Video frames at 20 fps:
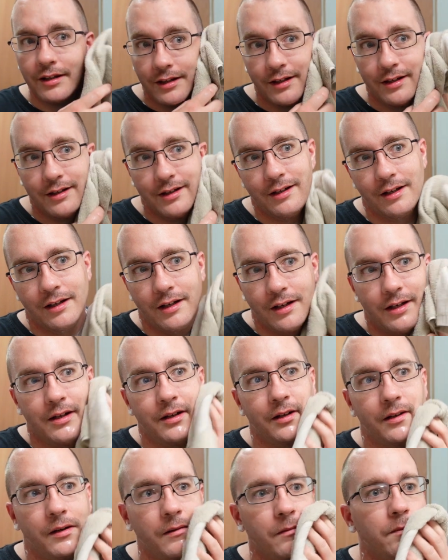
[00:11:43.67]

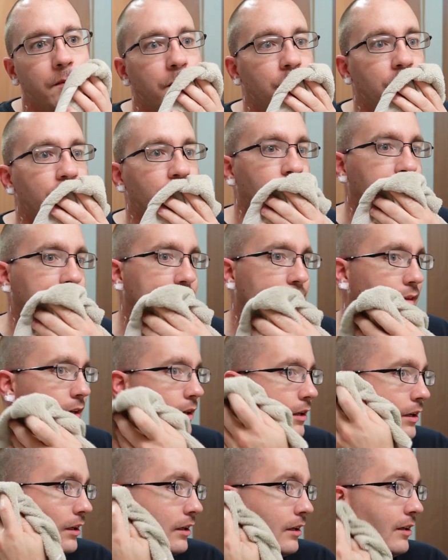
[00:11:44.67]

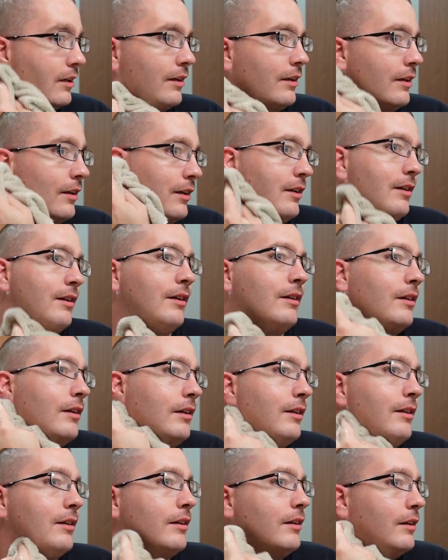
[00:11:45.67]

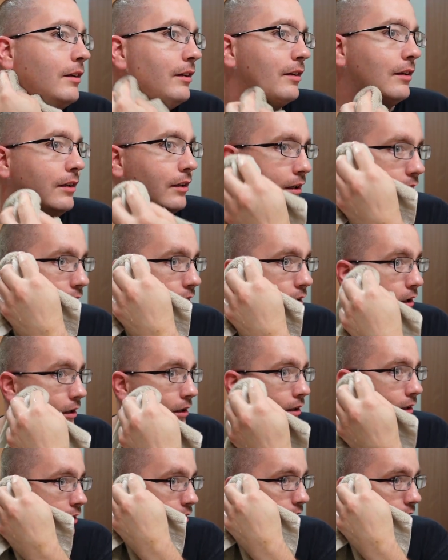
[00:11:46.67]
No one is speaking in this clip.